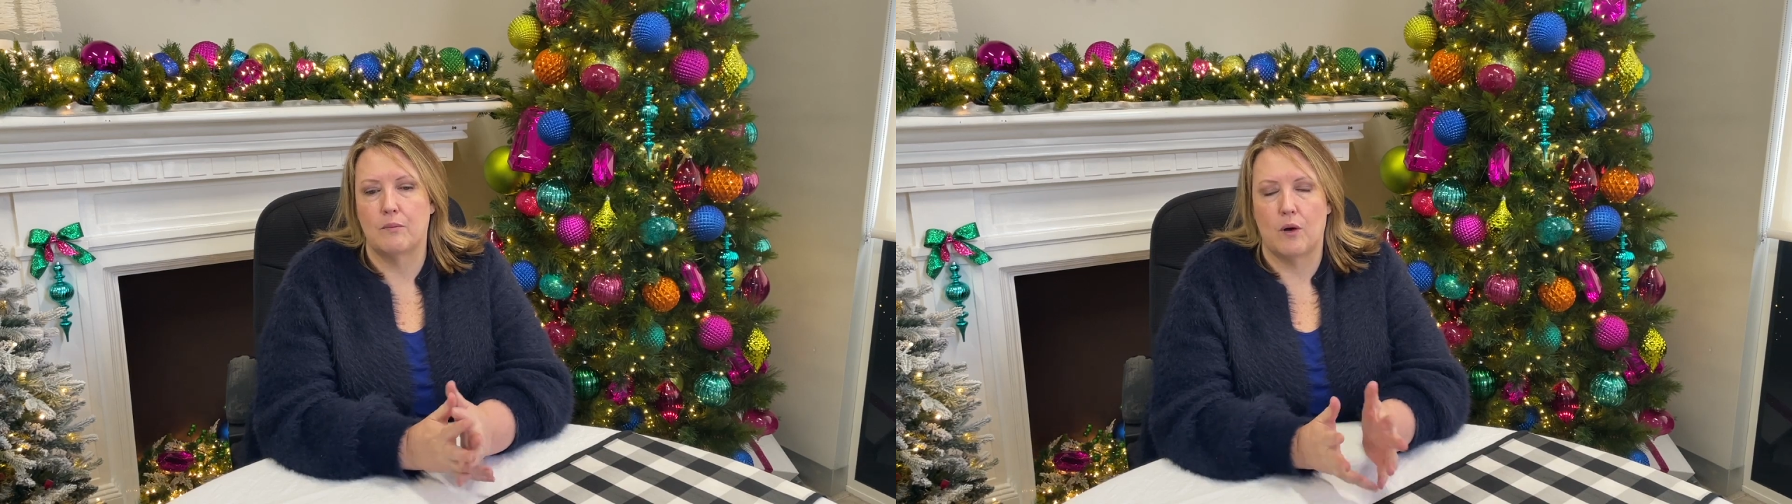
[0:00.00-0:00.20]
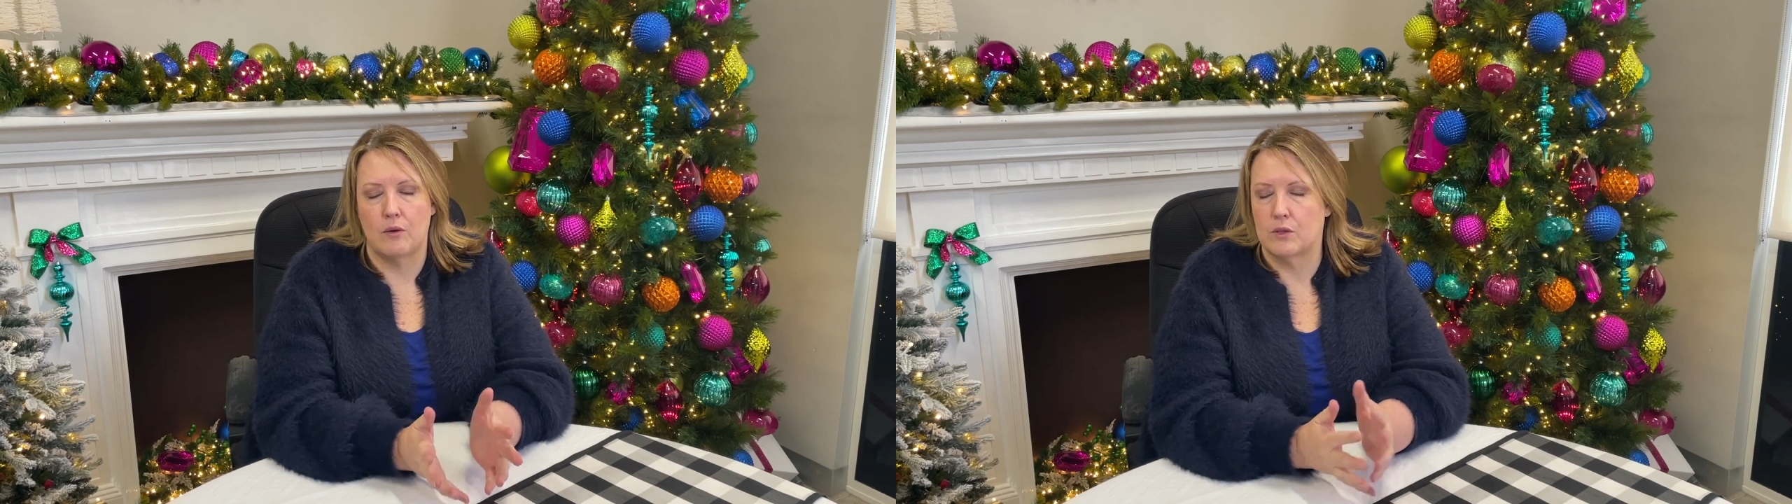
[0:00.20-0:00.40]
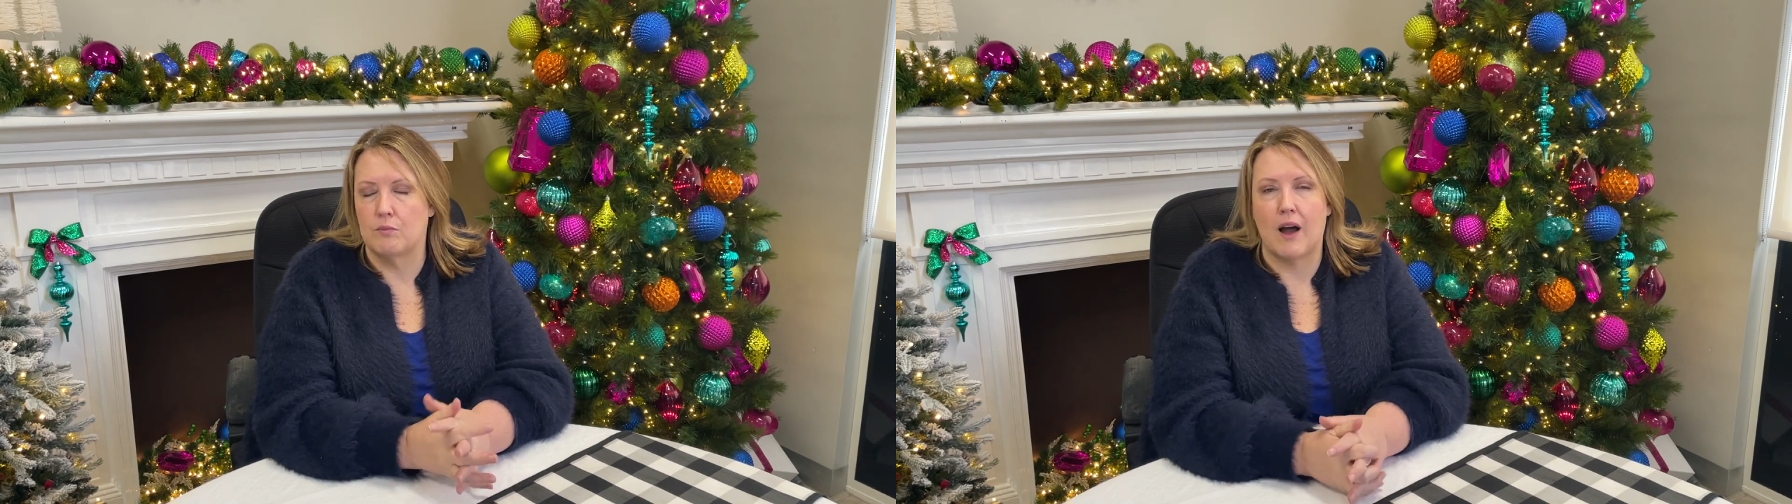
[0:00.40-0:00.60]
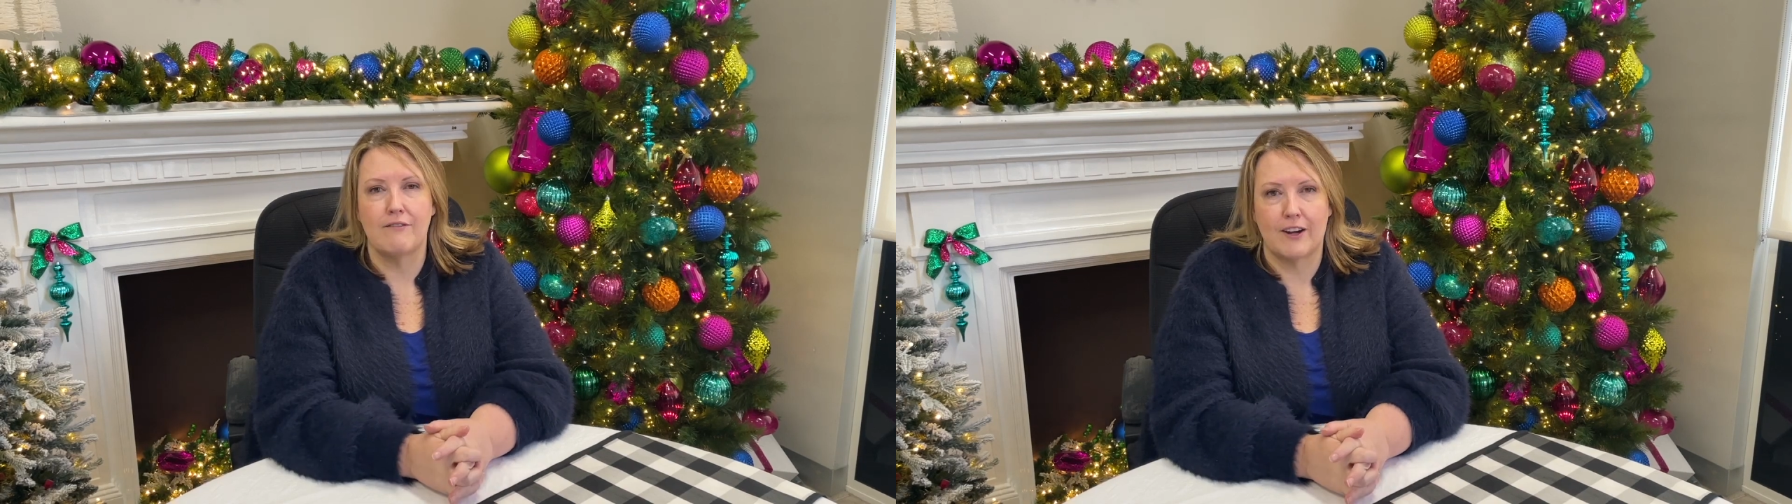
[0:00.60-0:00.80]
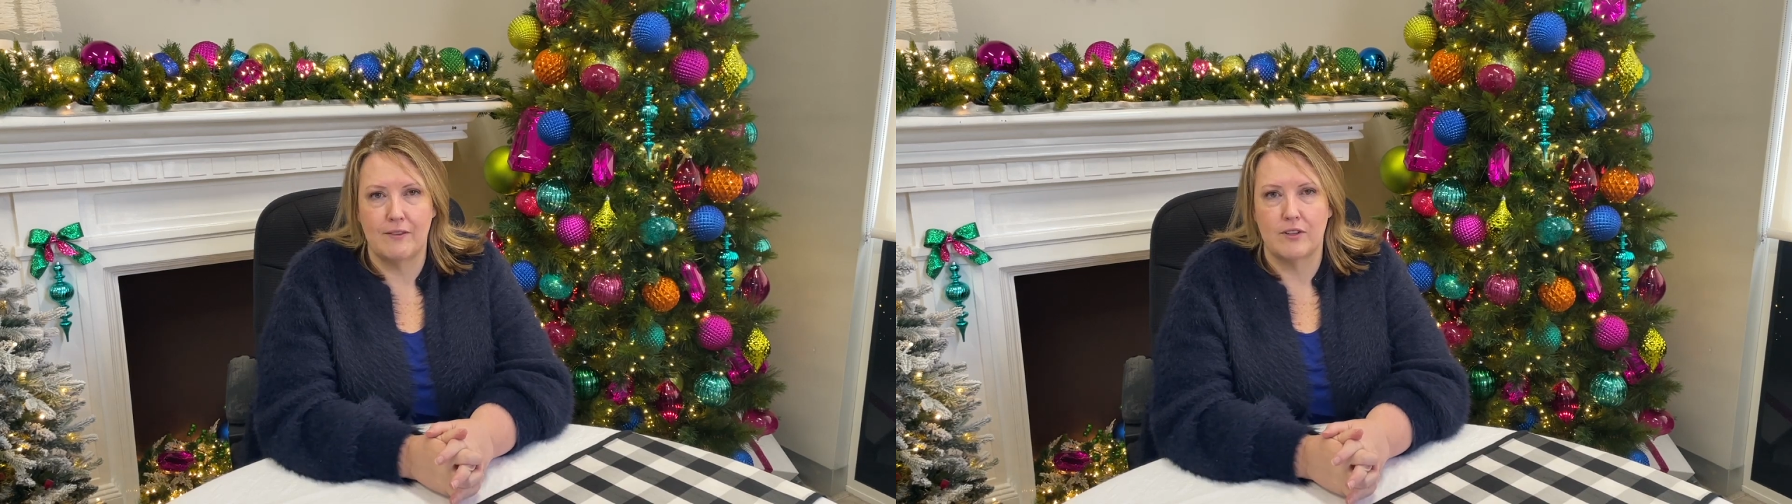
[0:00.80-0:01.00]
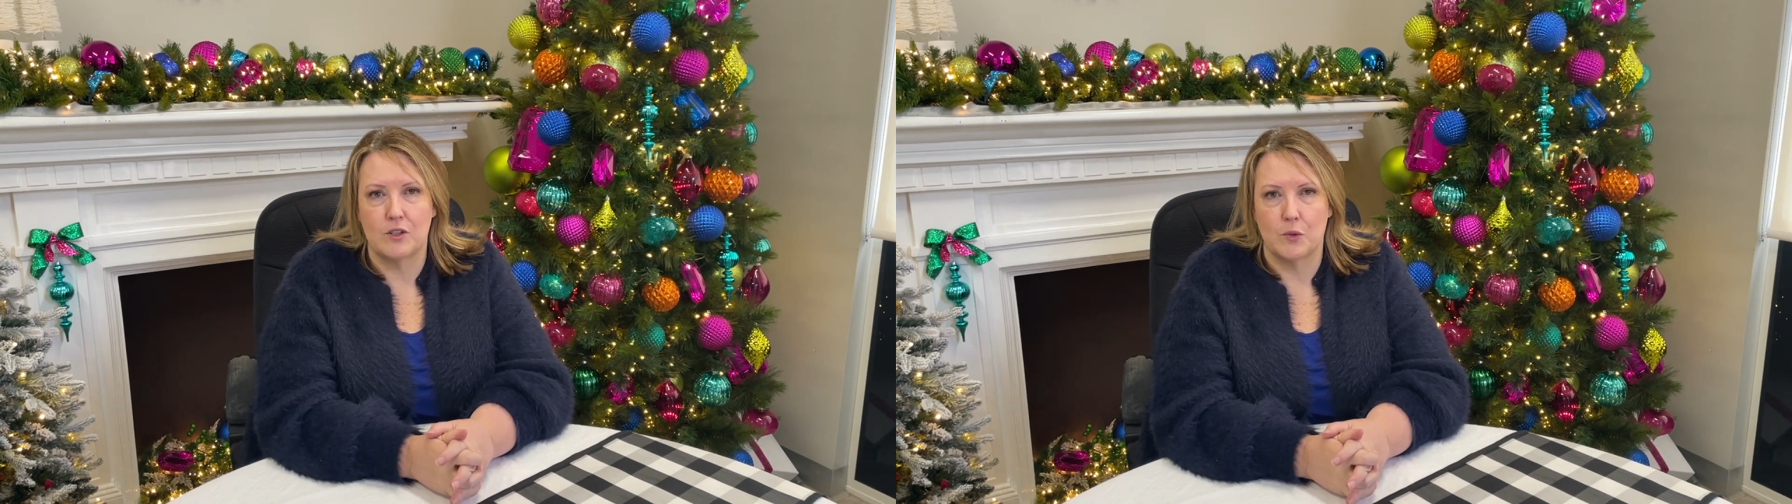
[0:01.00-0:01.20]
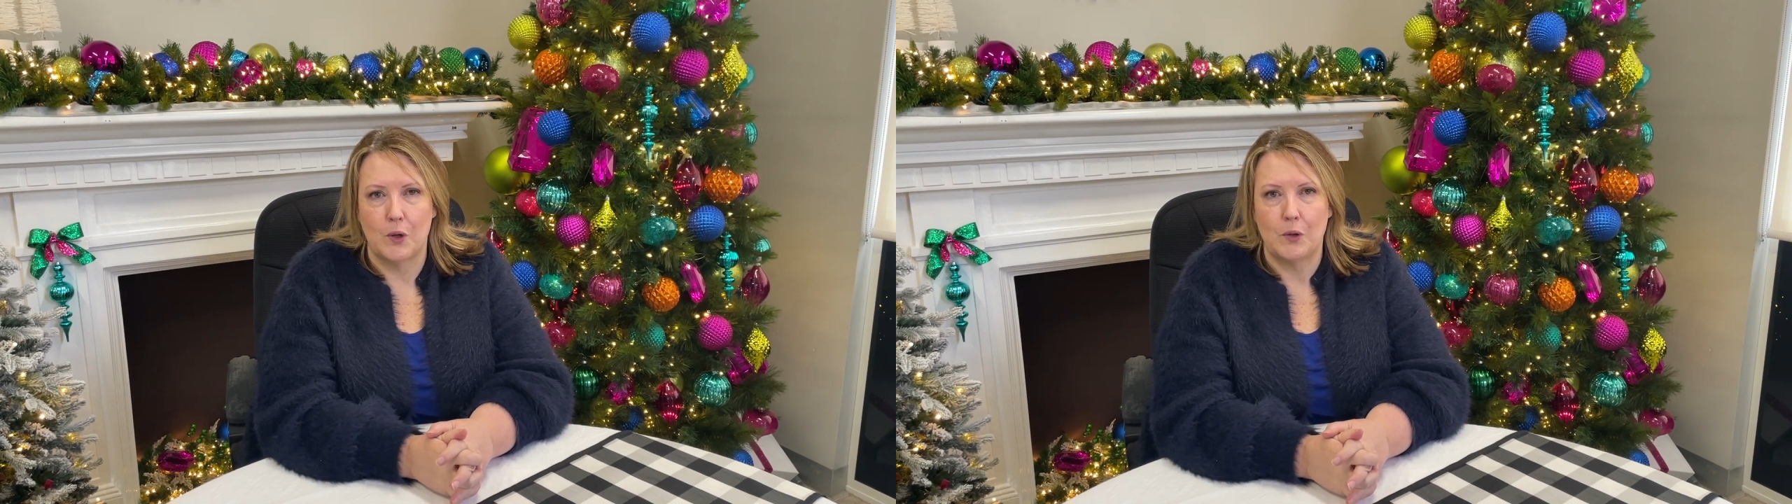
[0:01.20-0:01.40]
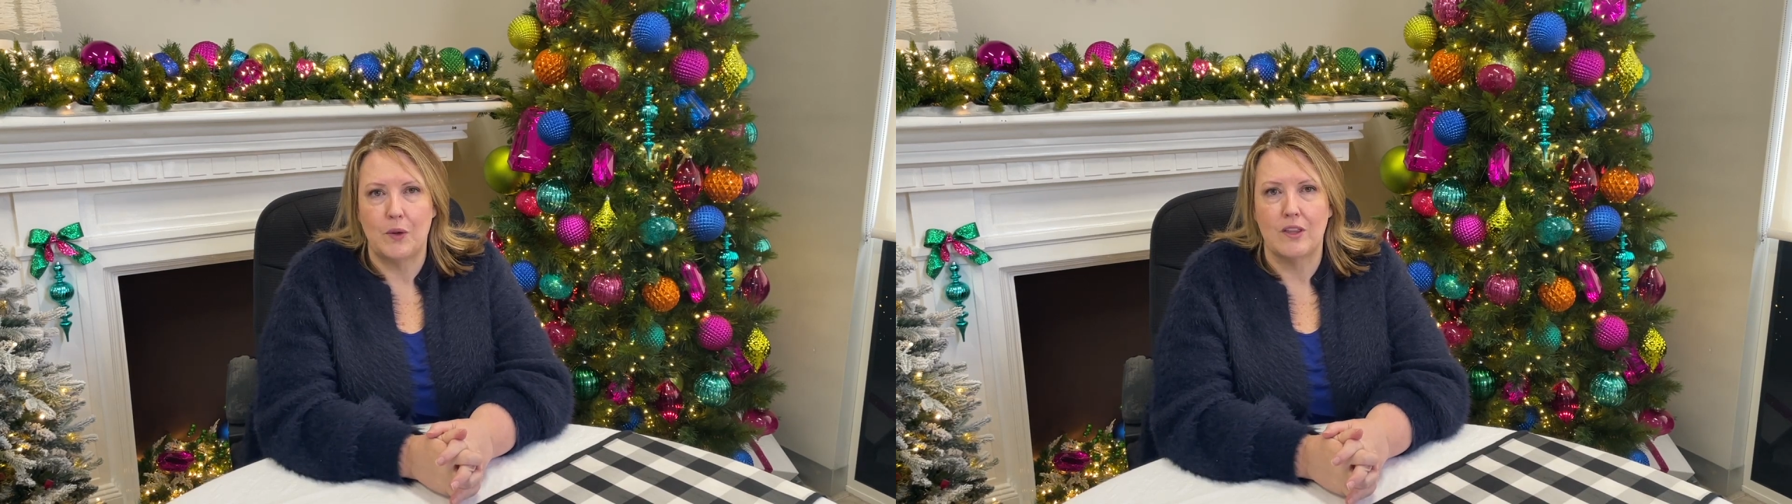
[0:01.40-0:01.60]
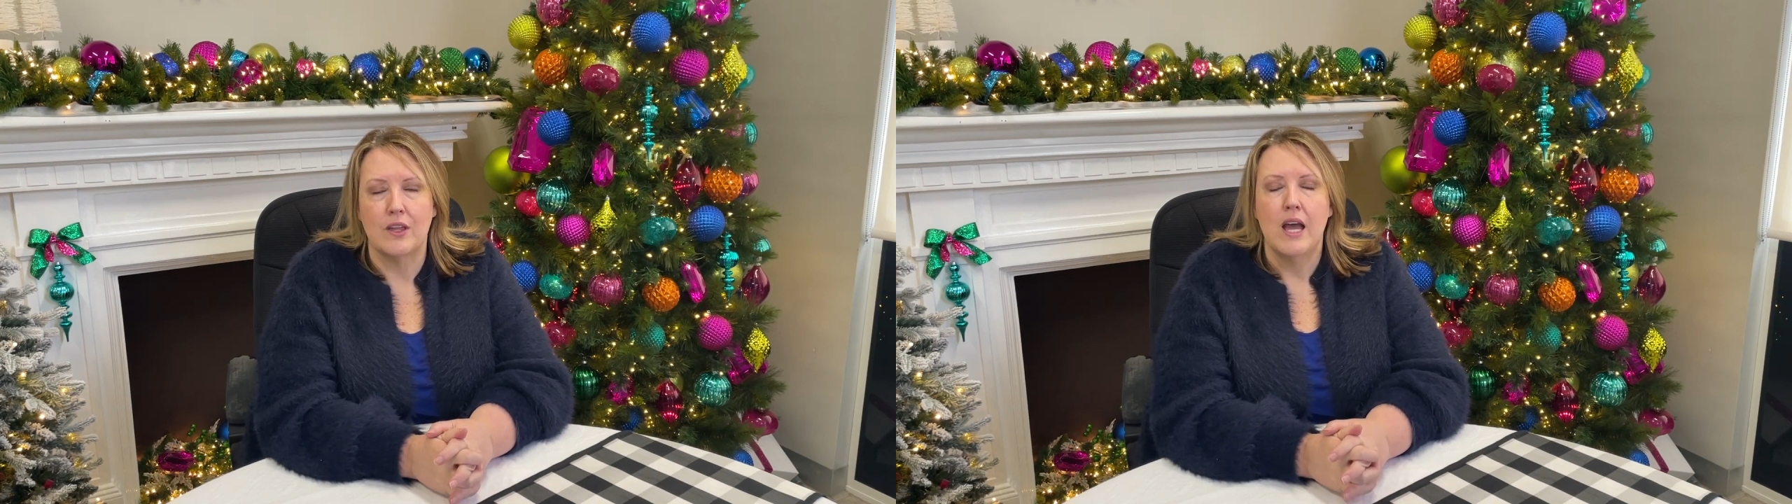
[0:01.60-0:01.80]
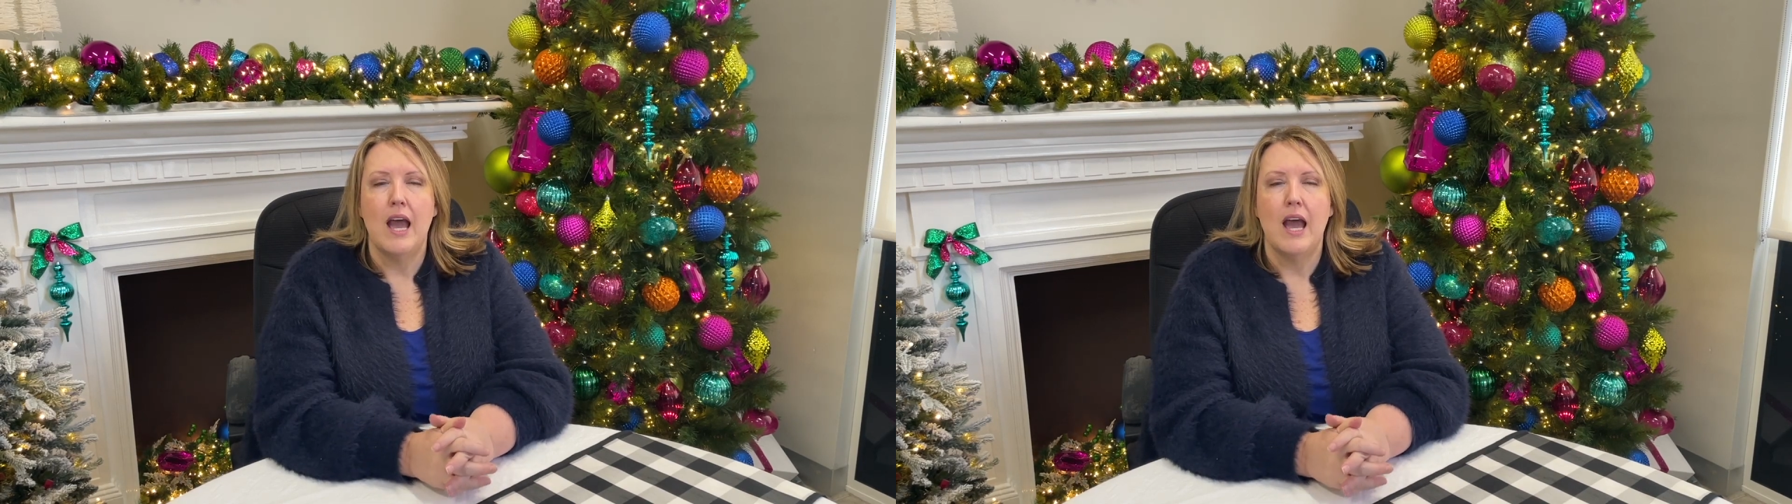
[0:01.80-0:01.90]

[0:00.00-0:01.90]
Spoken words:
is my favorite to work with,